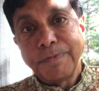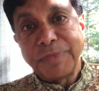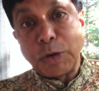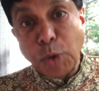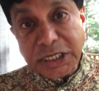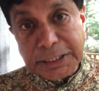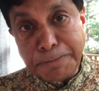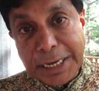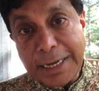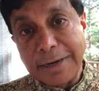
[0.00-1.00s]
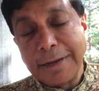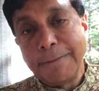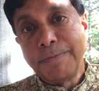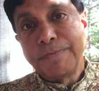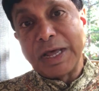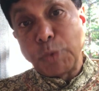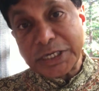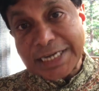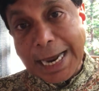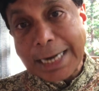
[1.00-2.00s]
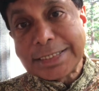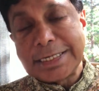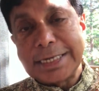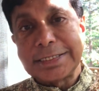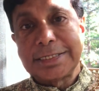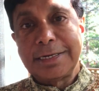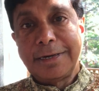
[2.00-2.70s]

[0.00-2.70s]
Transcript: that wants speed, that wants access,